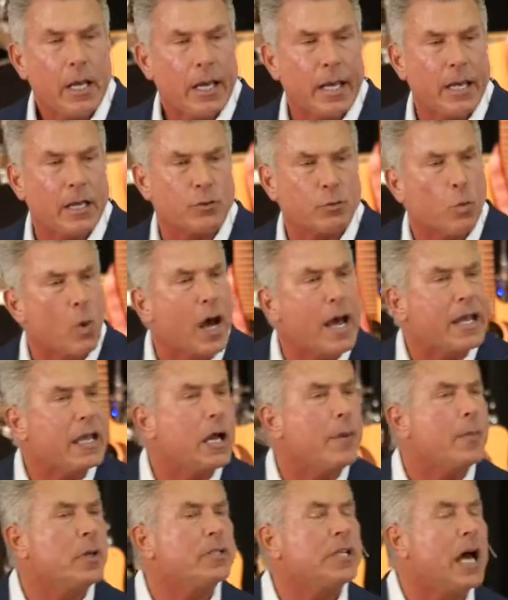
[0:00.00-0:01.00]
and why
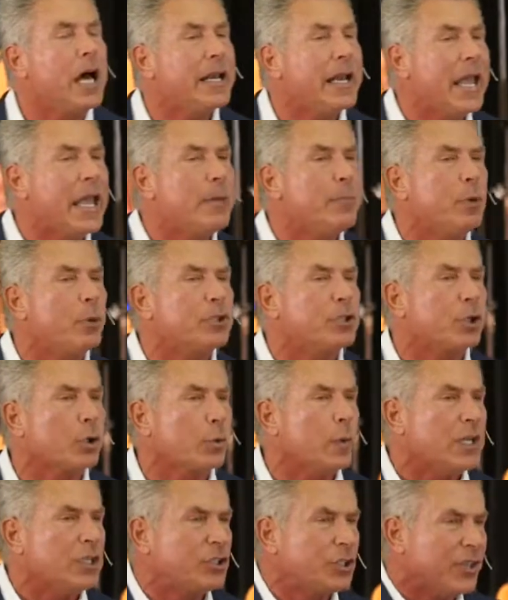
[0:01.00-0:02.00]
I'm not able to
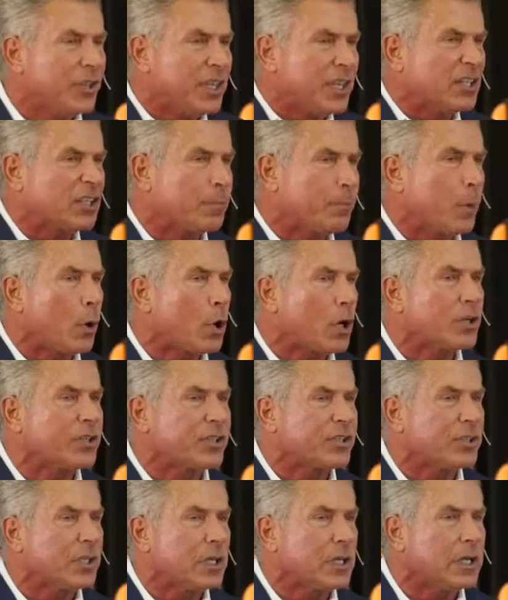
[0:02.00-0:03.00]
reach this
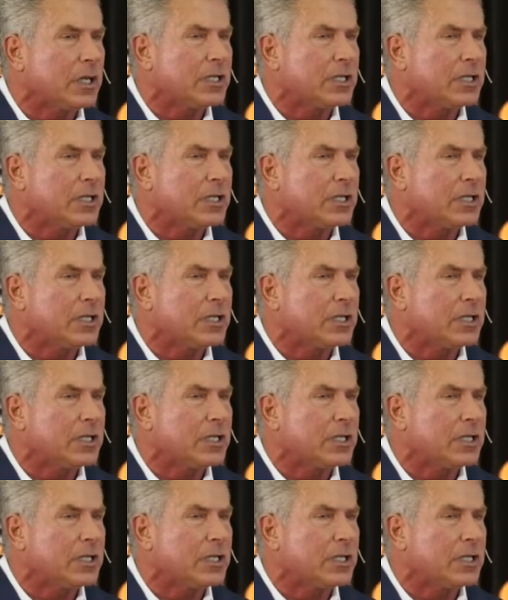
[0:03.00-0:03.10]
person,